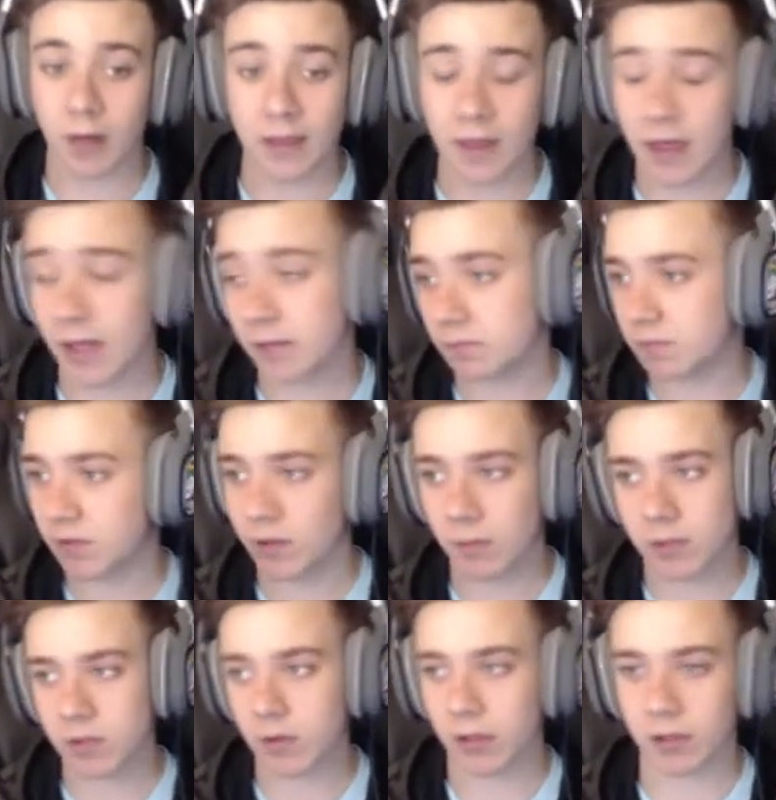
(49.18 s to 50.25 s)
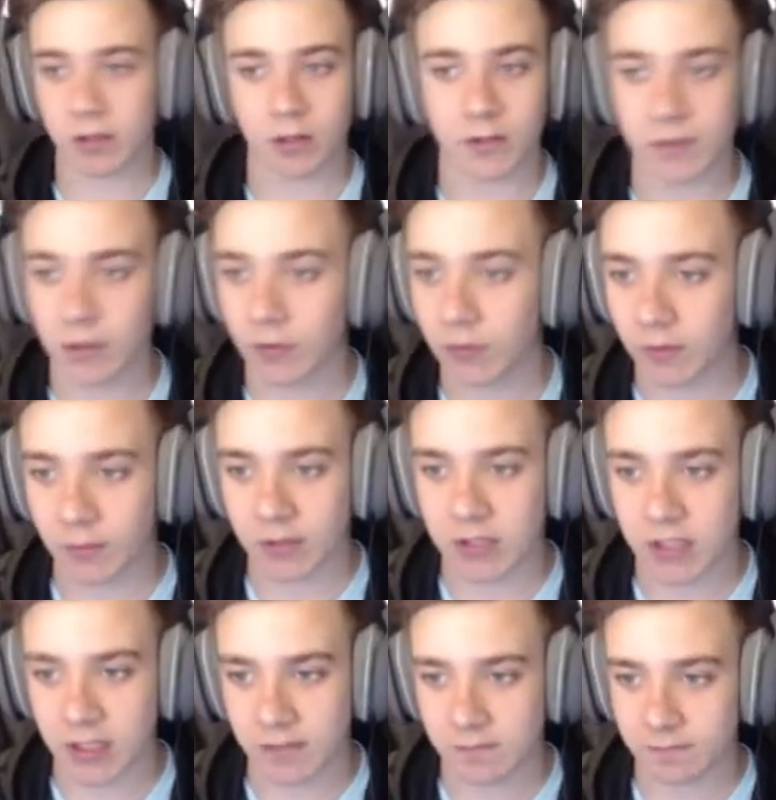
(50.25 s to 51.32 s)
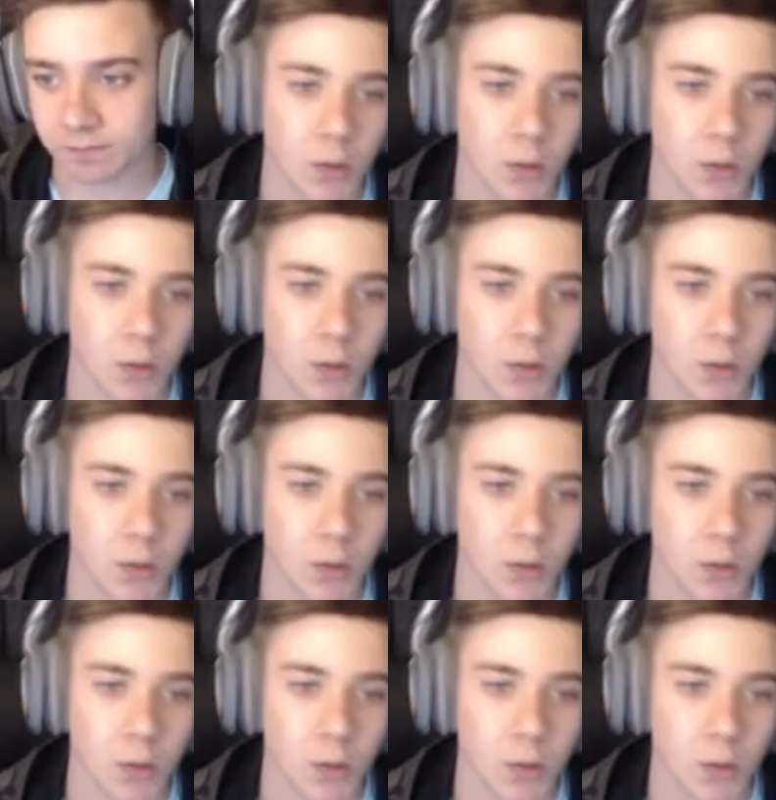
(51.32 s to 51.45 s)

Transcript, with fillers: by the head, so much quicker. You don't have to go through as much shit.